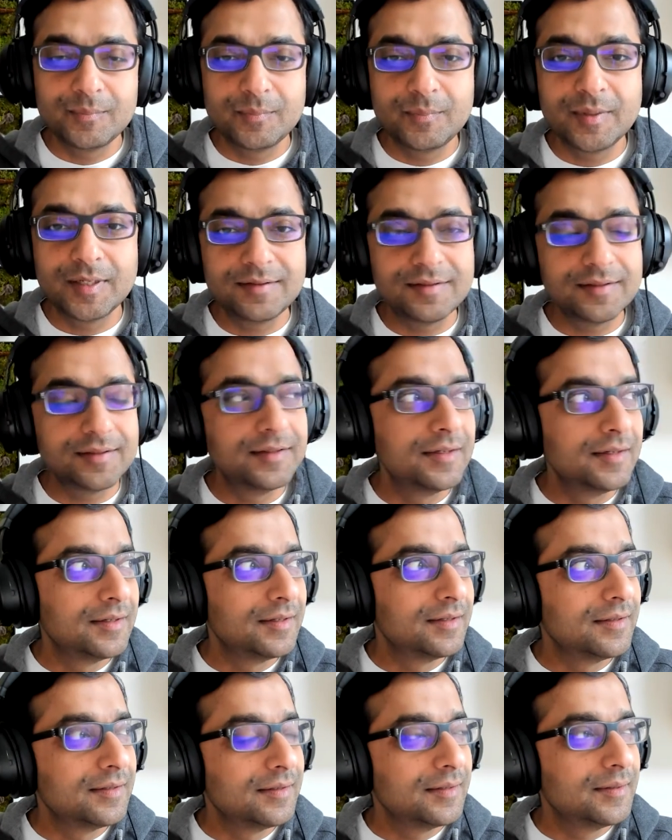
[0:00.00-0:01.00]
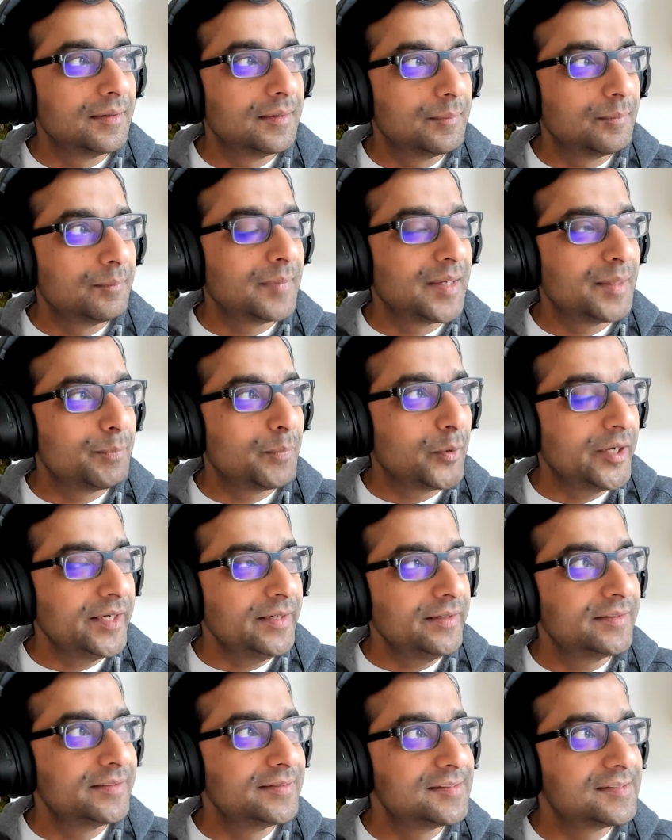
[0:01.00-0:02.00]
But my
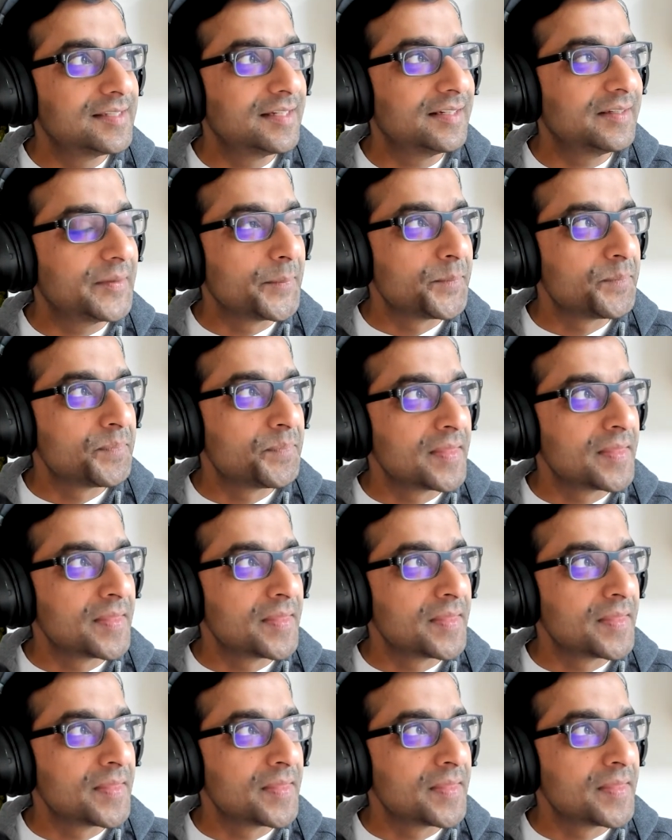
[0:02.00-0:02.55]
point is that